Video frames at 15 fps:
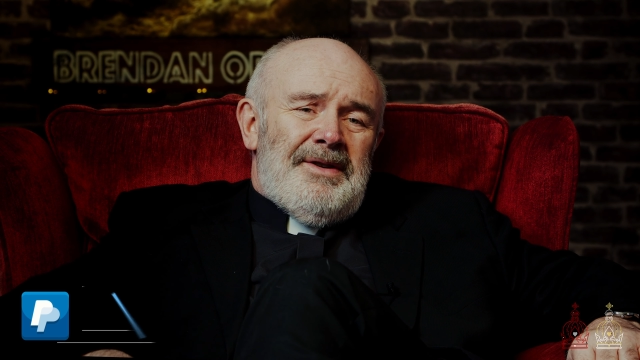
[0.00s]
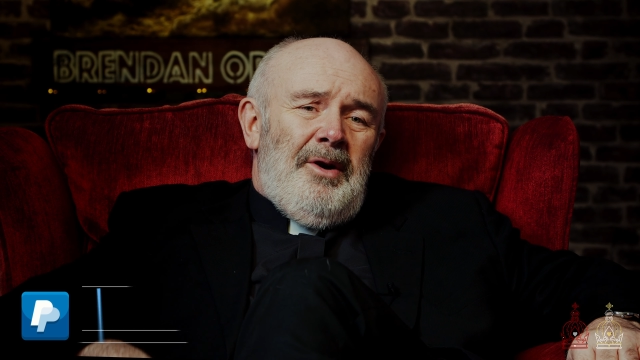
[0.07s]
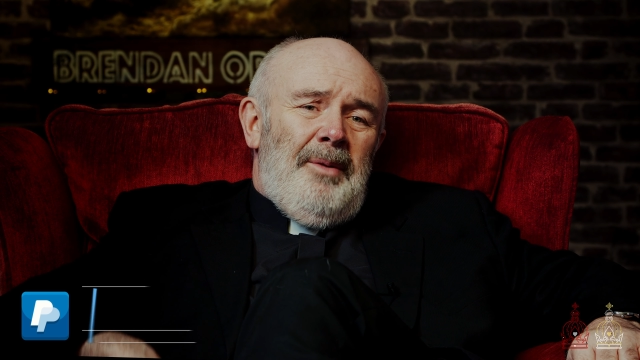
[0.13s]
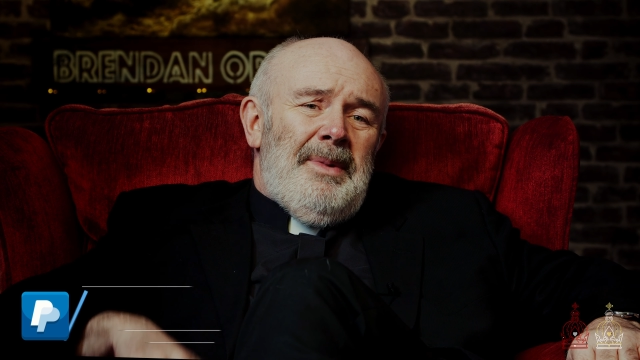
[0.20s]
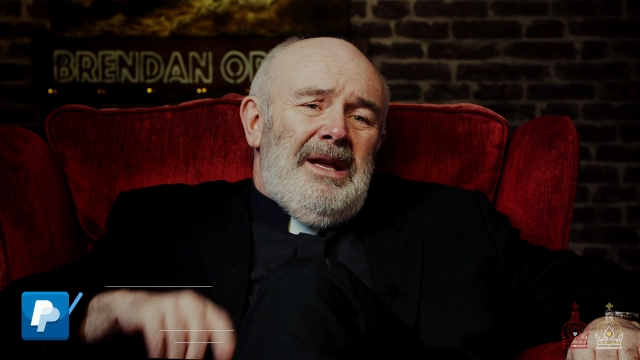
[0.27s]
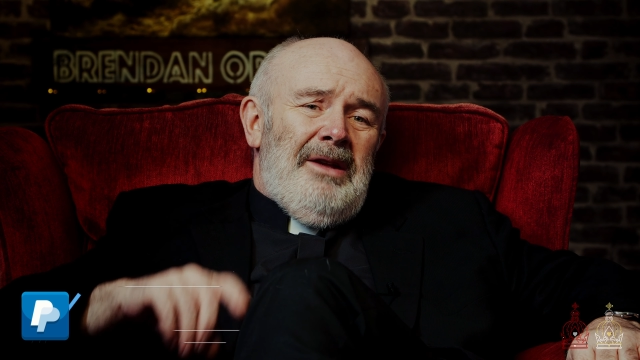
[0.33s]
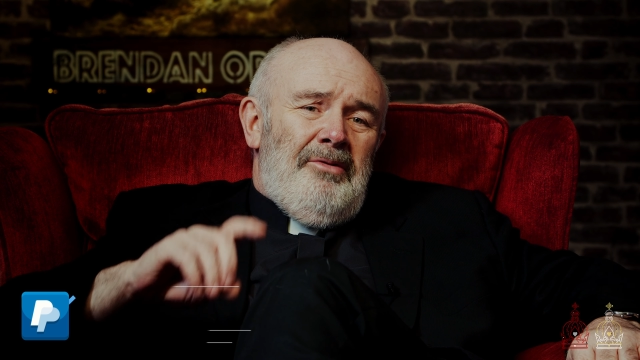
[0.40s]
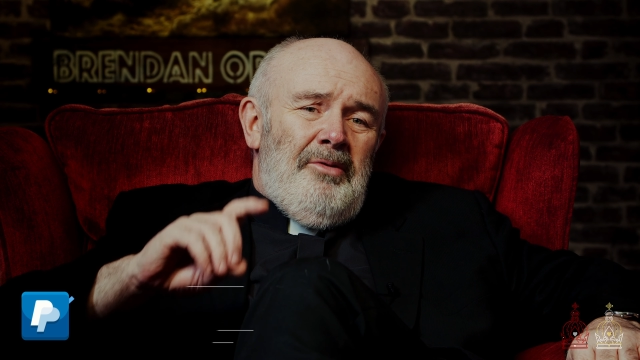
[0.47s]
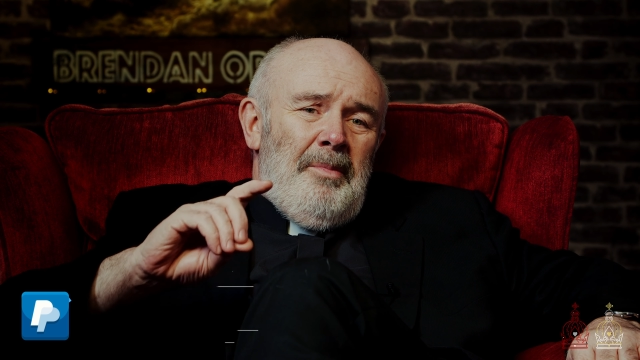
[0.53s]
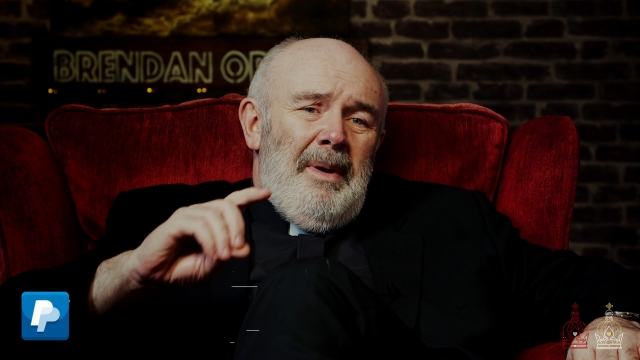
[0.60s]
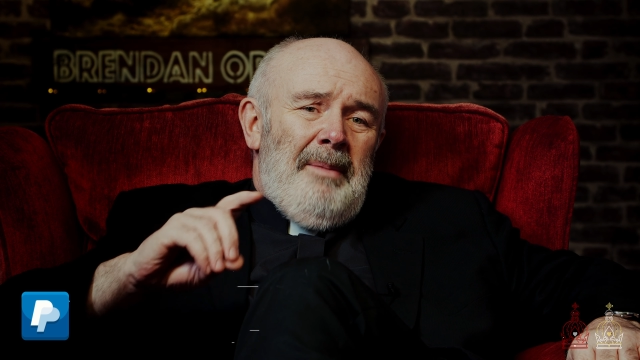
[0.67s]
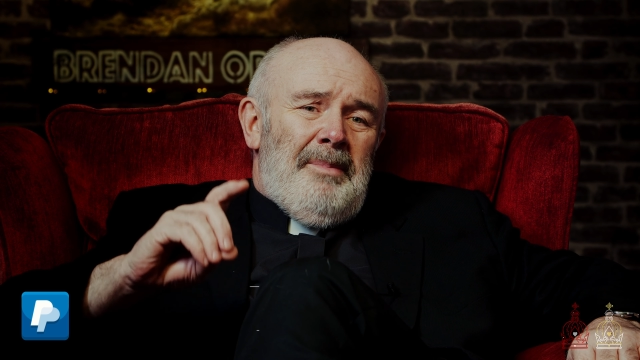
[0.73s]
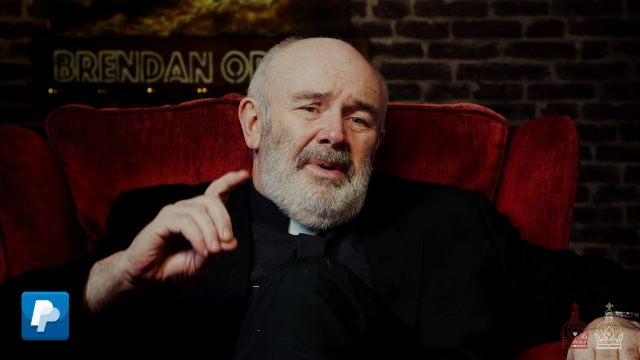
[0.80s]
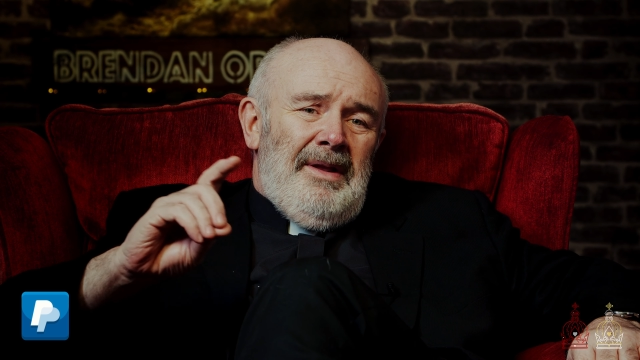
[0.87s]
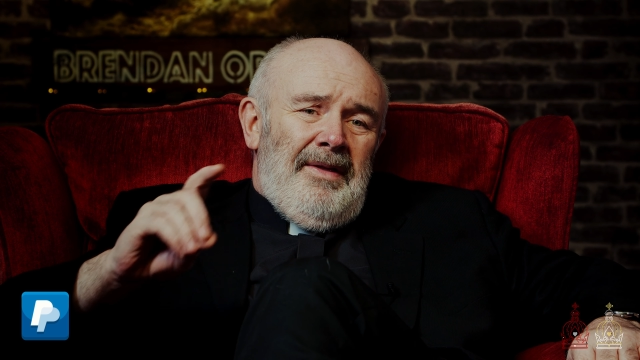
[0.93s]
coming and
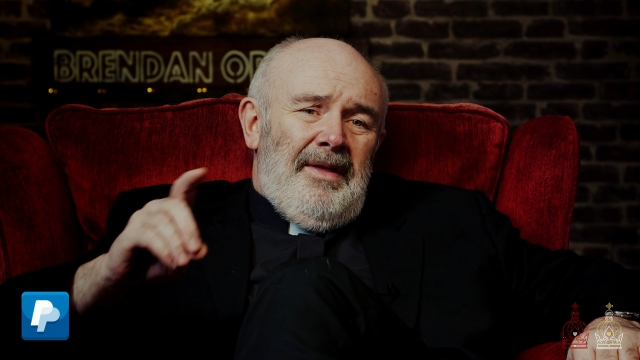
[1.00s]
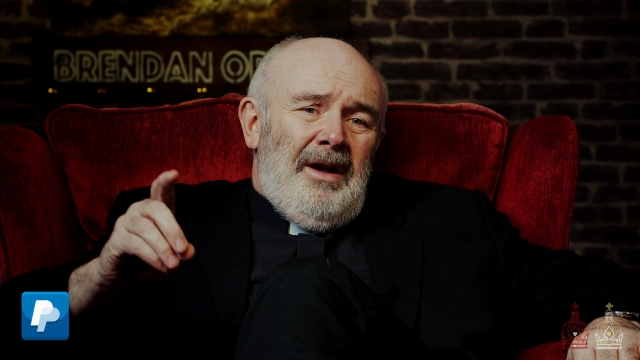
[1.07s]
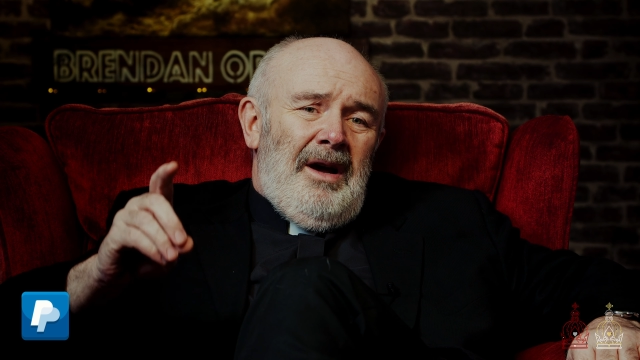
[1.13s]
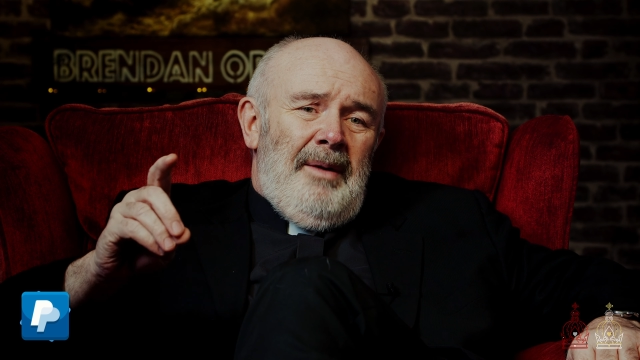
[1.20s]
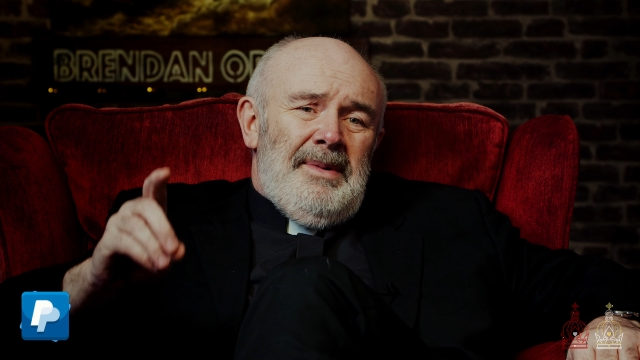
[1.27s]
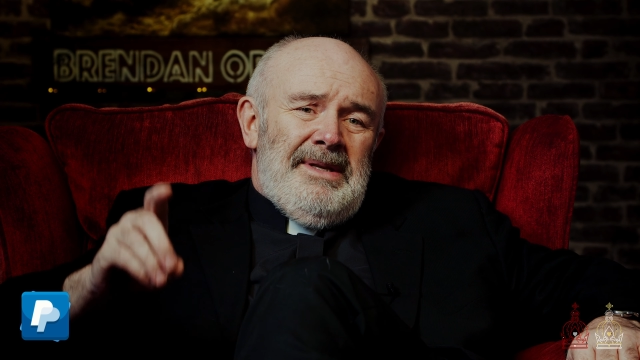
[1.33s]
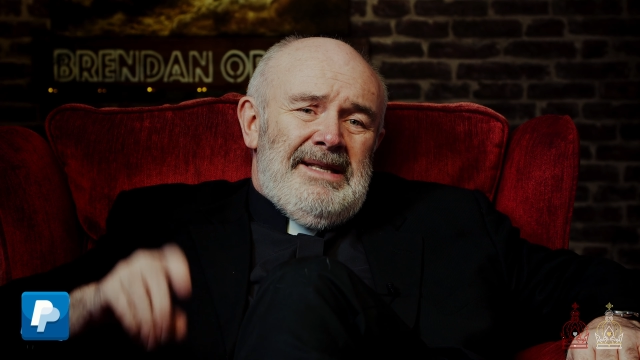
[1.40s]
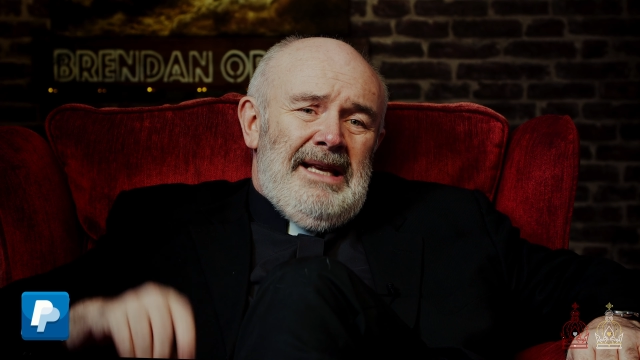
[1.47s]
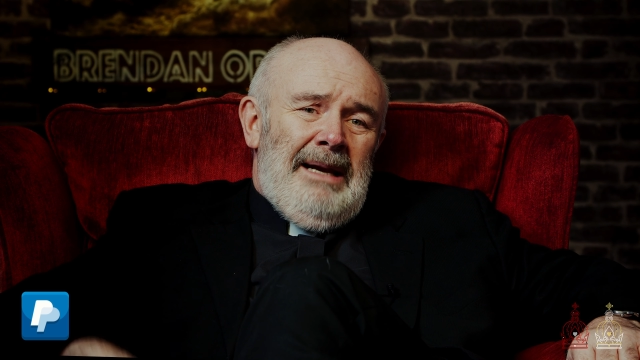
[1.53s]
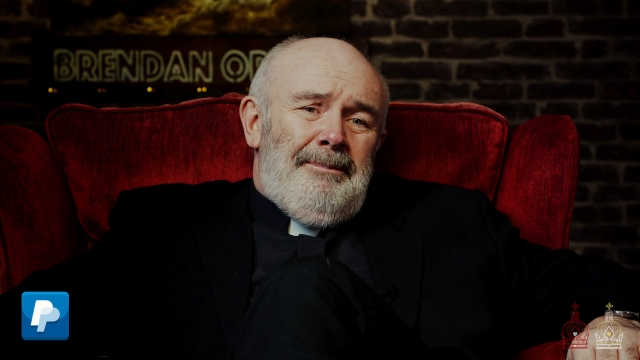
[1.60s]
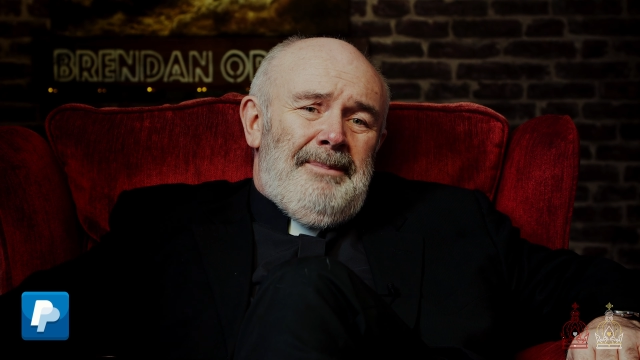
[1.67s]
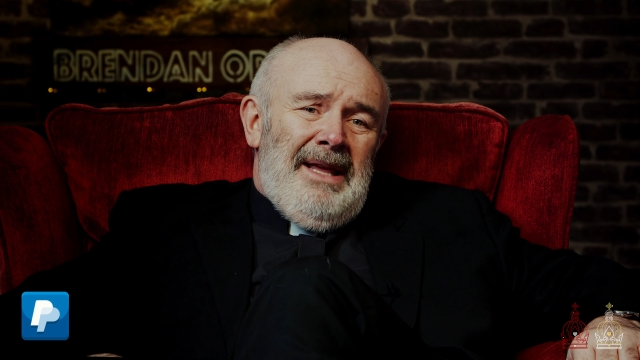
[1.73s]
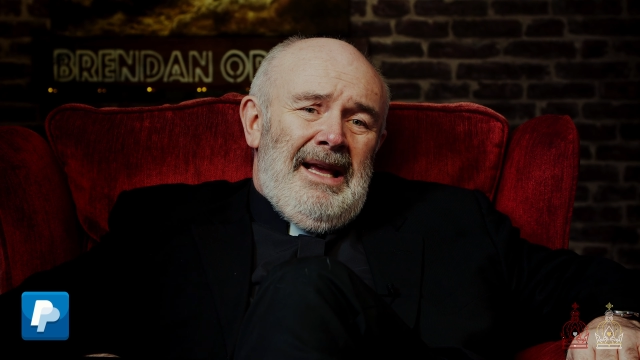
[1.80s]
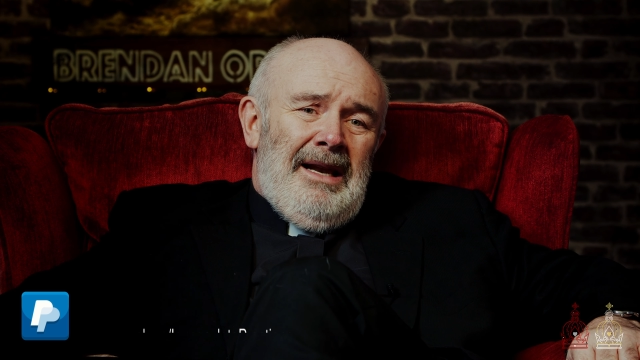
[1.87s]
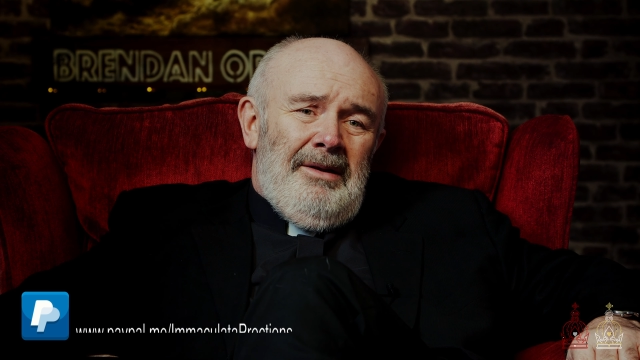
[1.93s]
remember that the comments
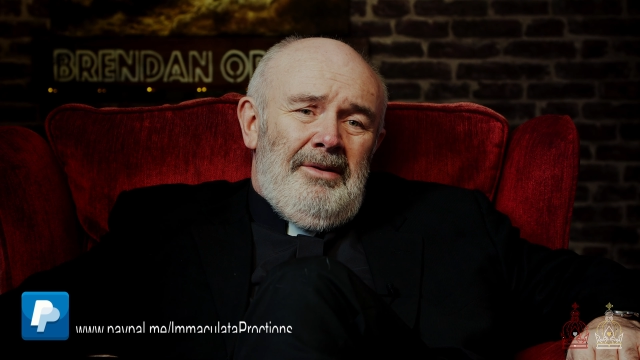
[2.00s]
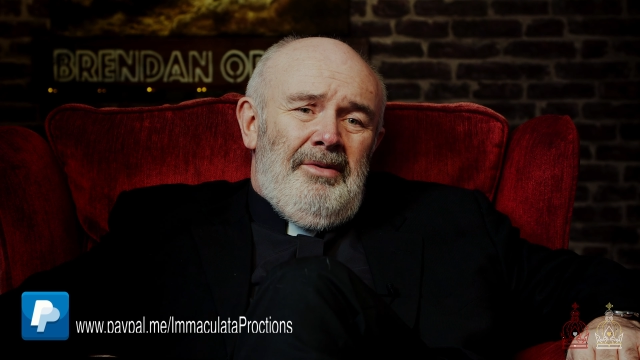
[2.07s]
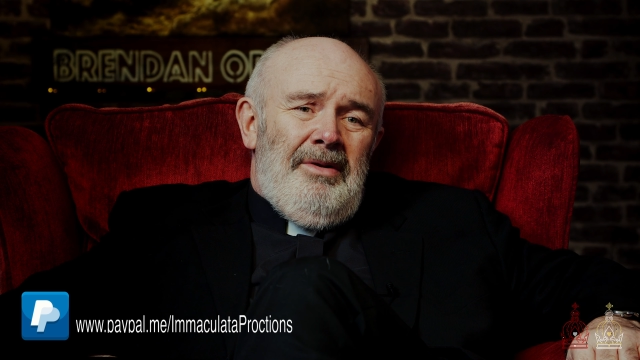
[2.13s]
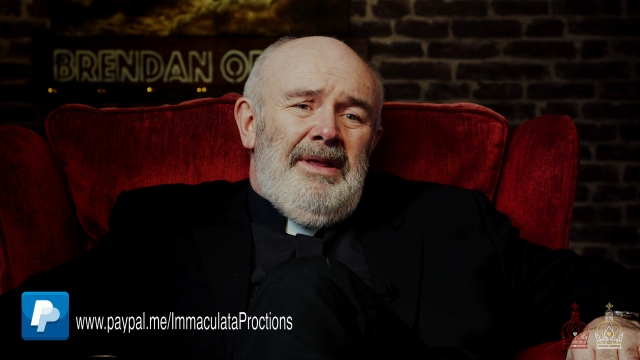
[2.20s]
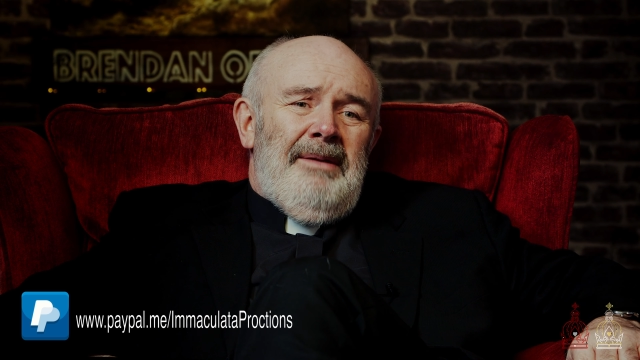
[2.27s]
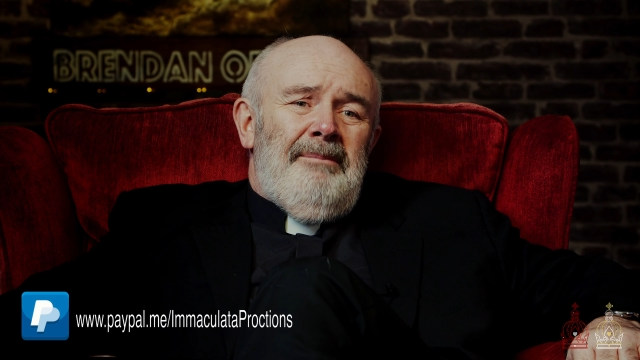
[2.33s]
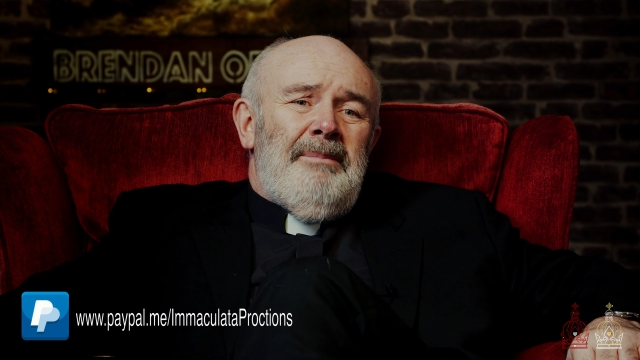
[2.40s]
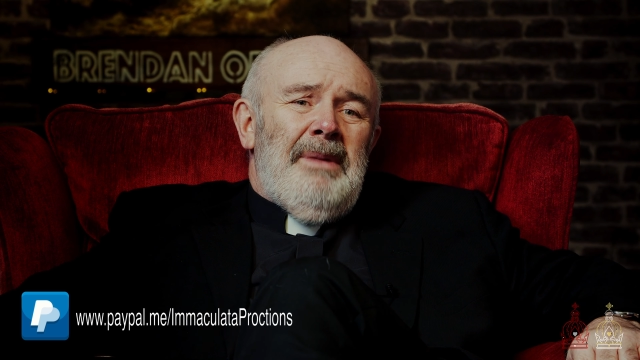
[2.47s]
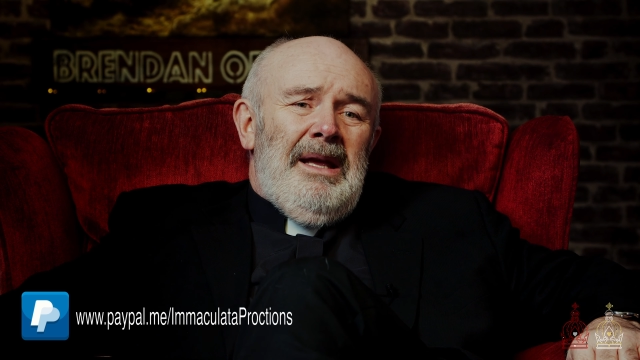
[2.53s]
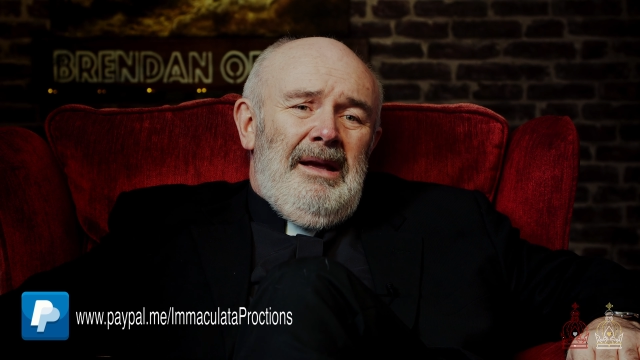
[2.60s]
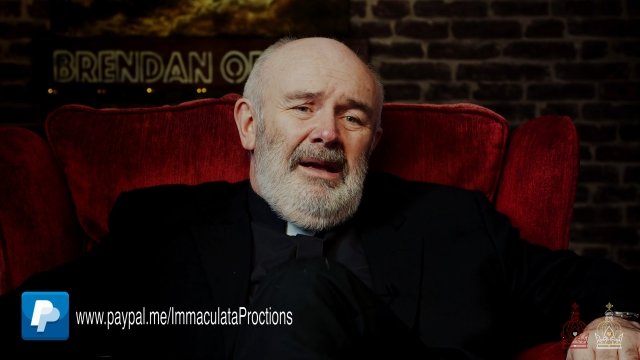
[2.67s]
help the algorithm.